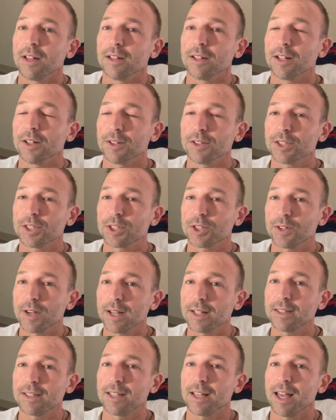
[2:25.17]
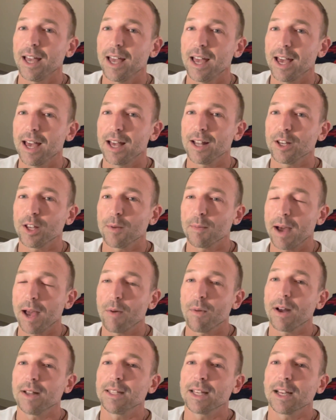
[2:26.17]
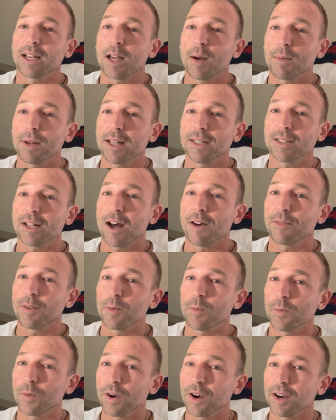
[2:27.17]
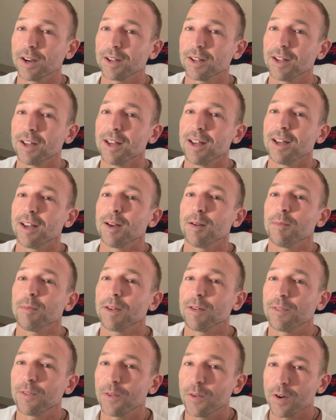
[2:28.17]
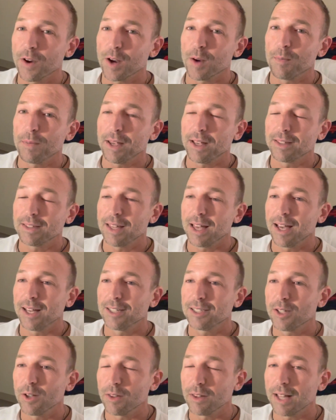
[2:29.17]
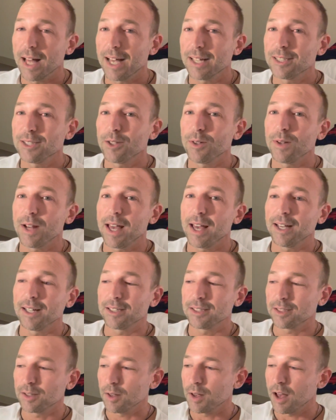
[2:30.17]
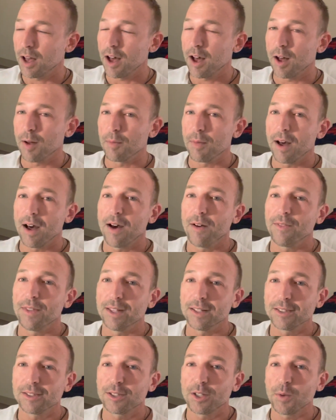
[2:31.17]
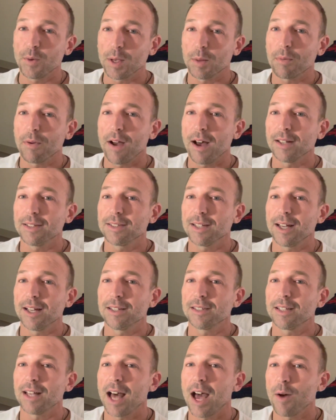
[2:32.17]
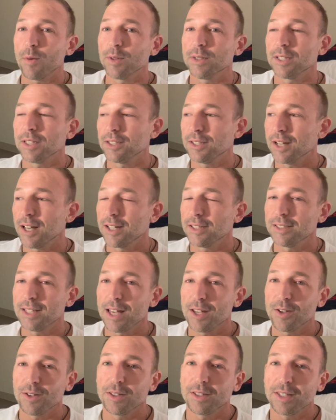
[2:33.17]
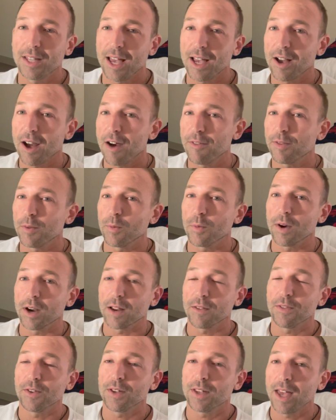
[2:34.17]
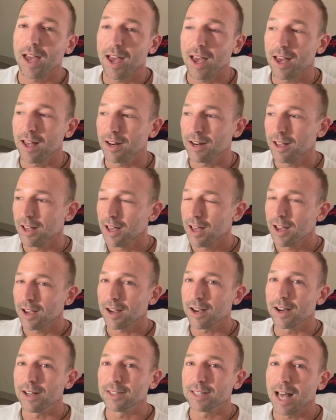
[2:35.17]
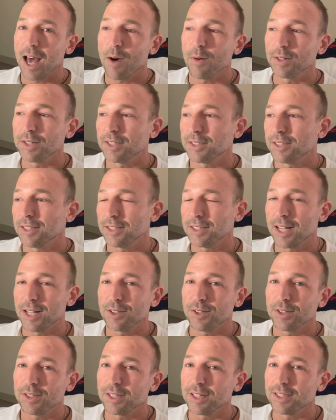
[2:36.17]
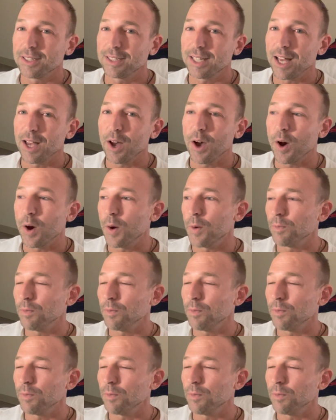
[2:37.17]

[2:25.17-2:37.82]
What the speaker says: strict. And you might wanna take a couple days off from work before your peak day. So the last 2 days of this 2-week process, I would suggest that you take off from work if you can, because I would just suggest you should stay home,